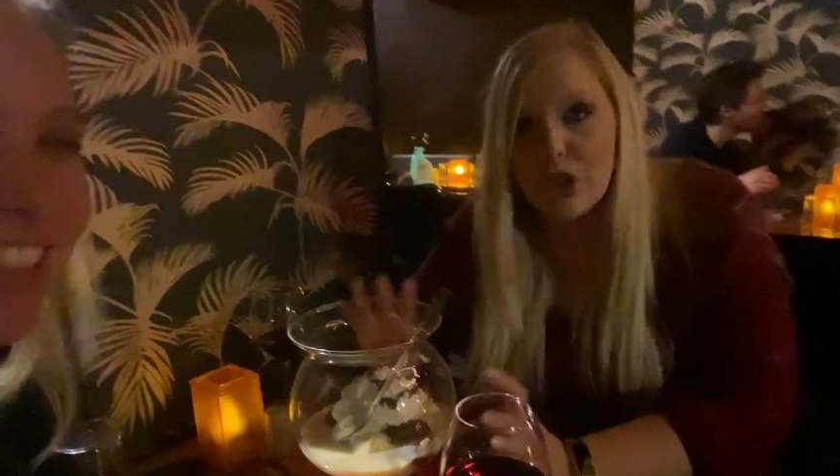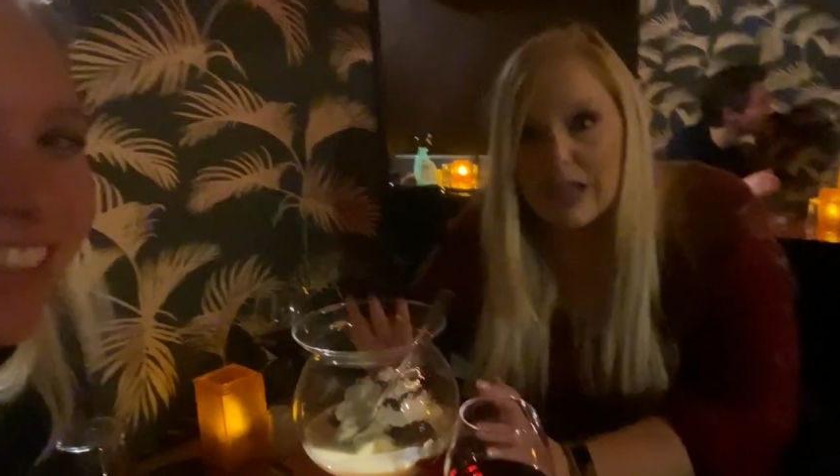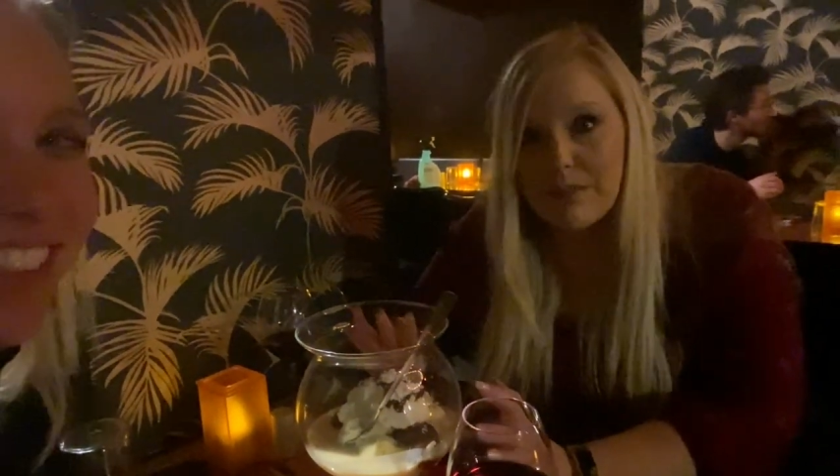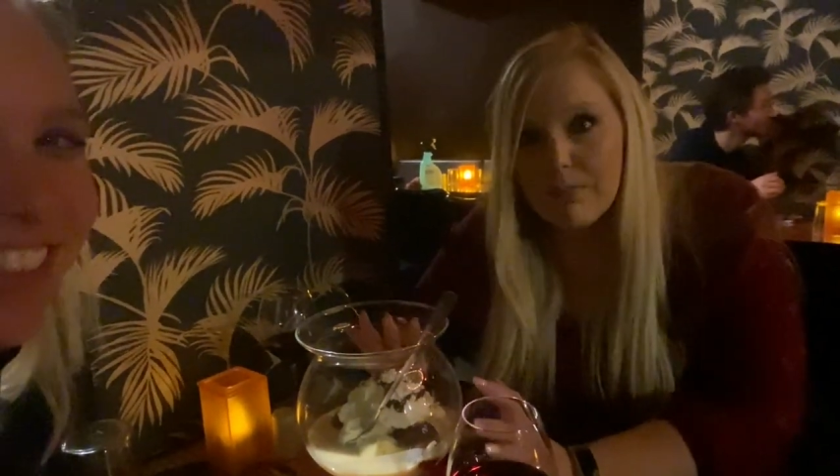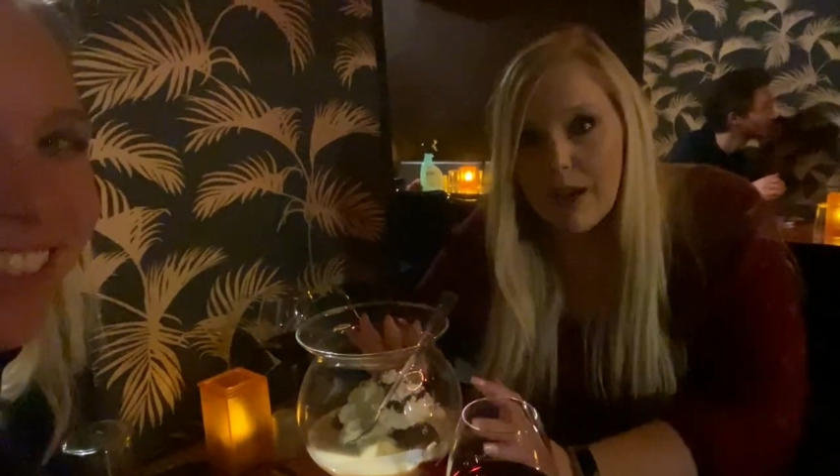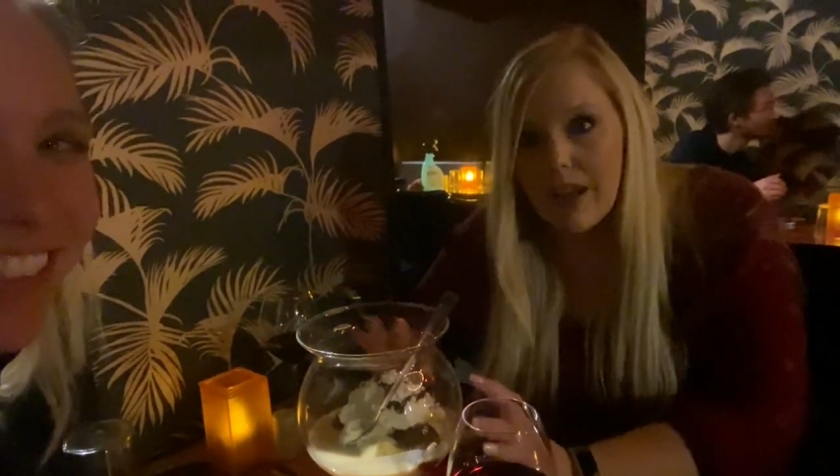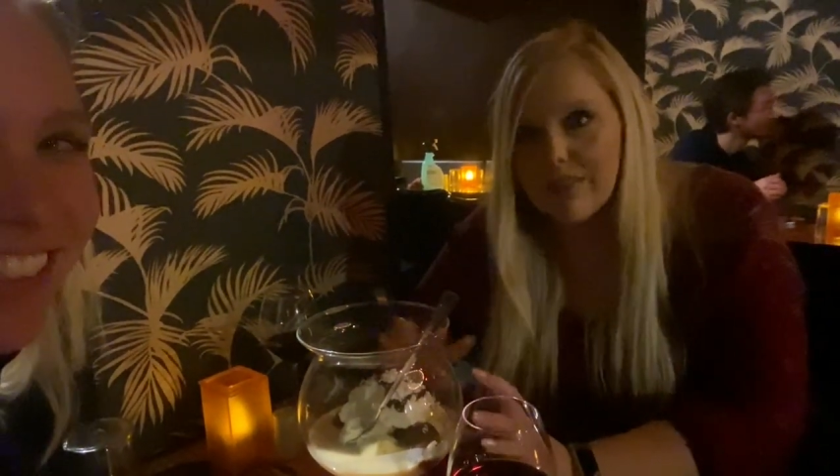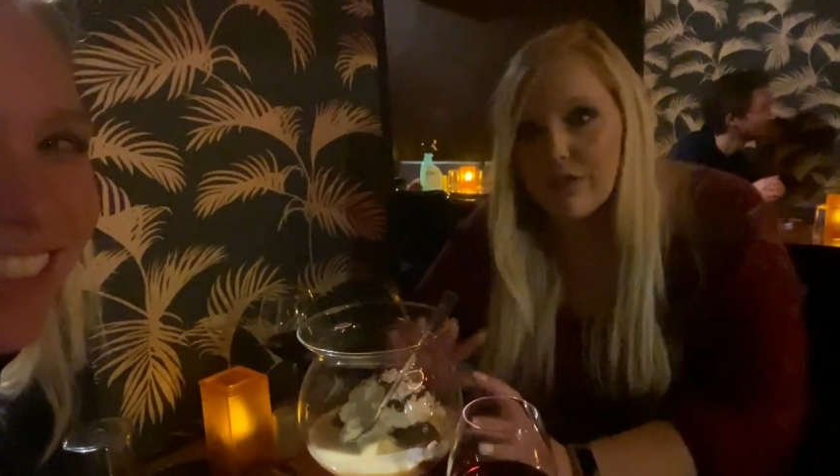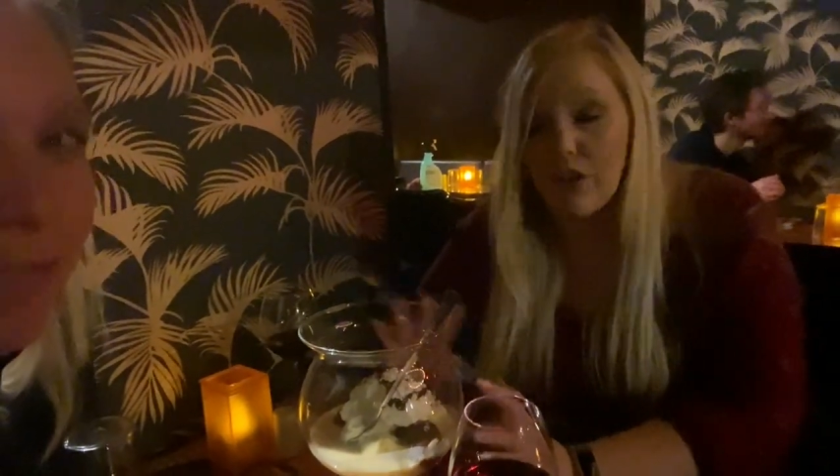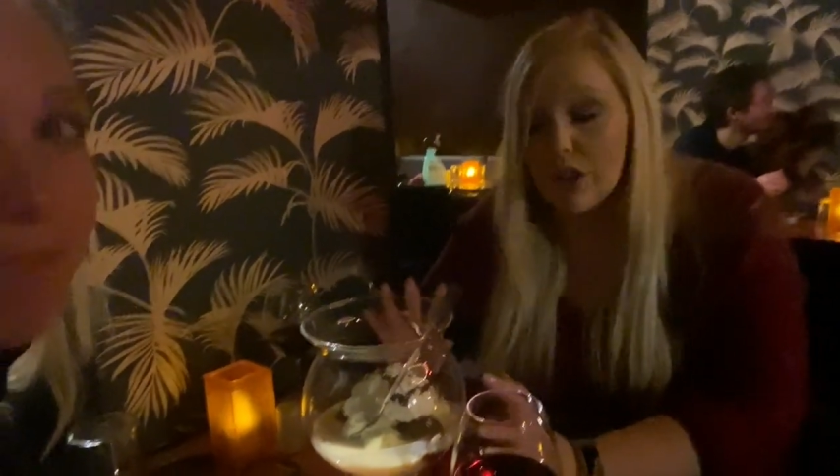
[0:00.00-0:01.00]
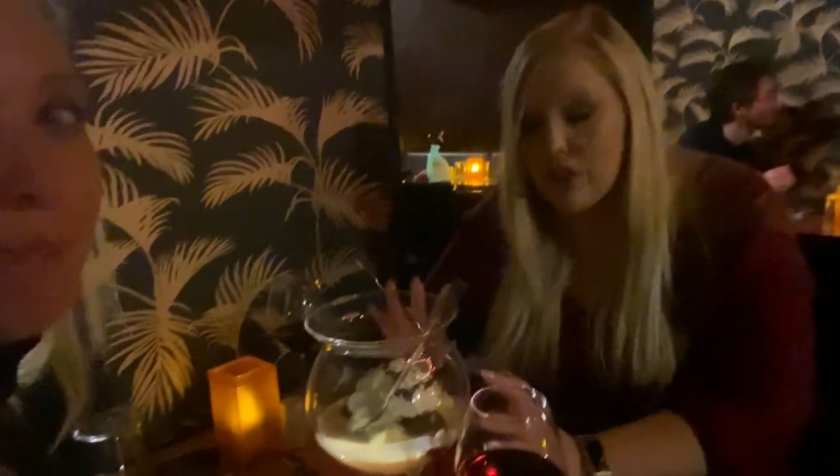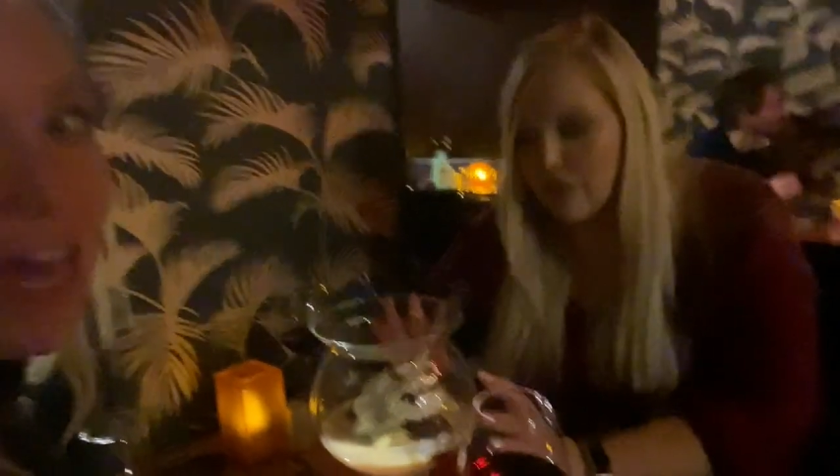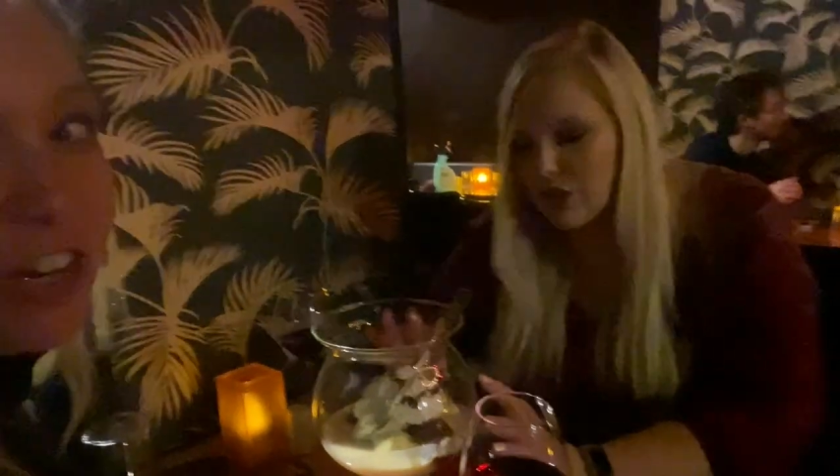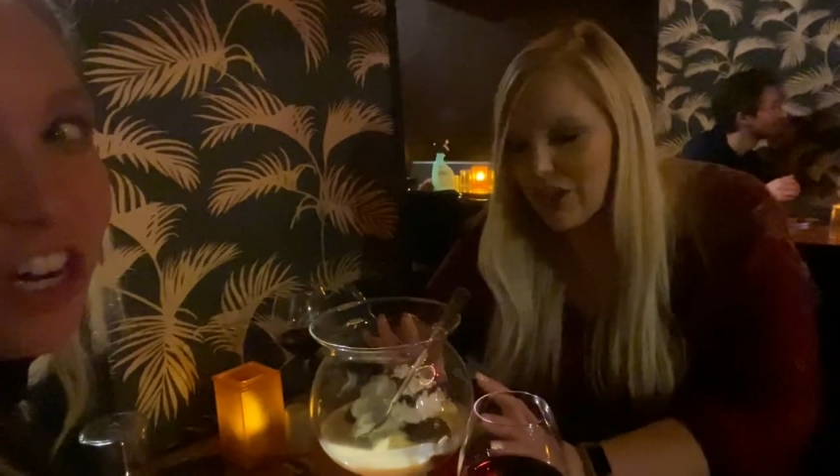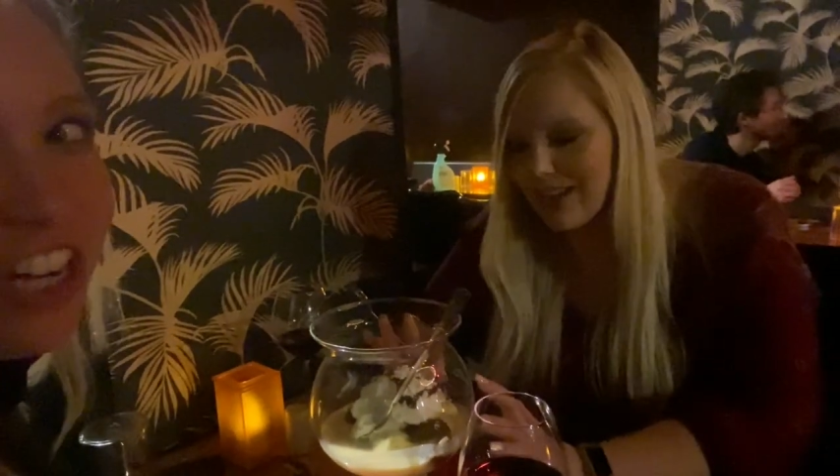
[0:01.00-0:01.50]
cream, but French
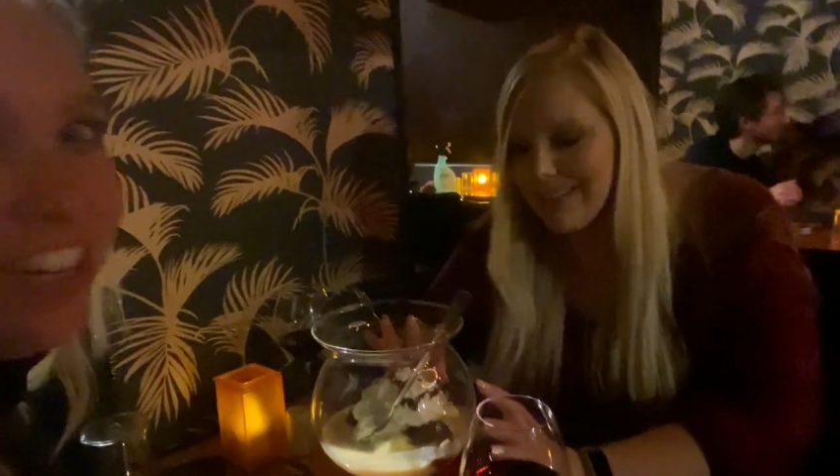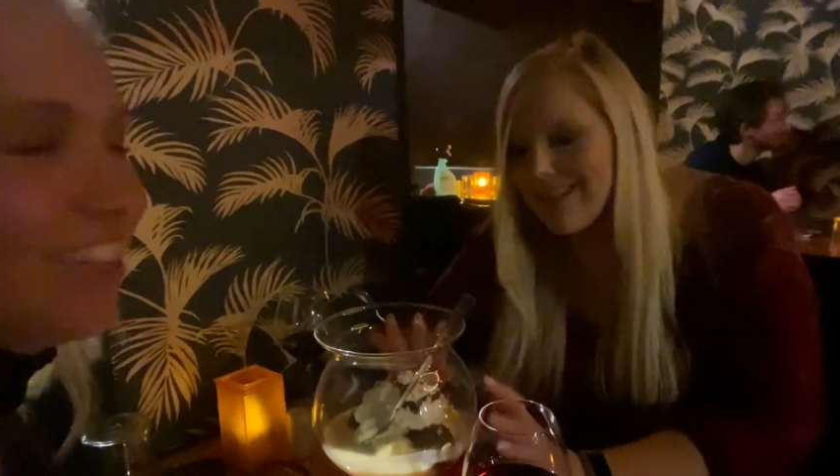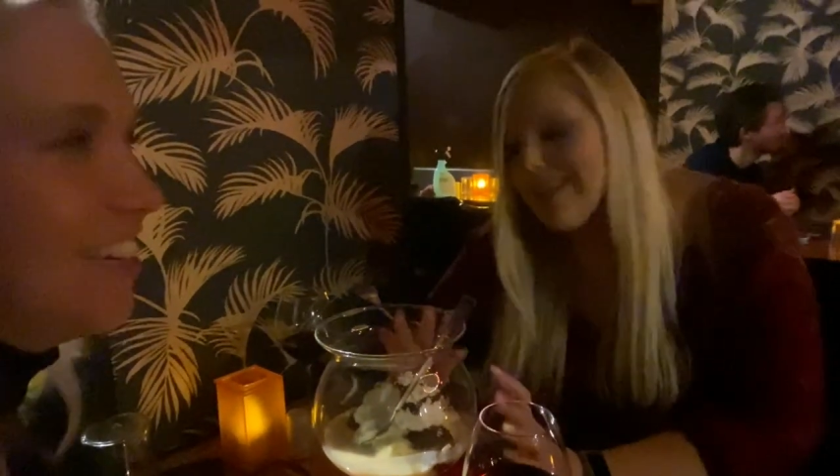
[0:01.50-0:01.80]
butter.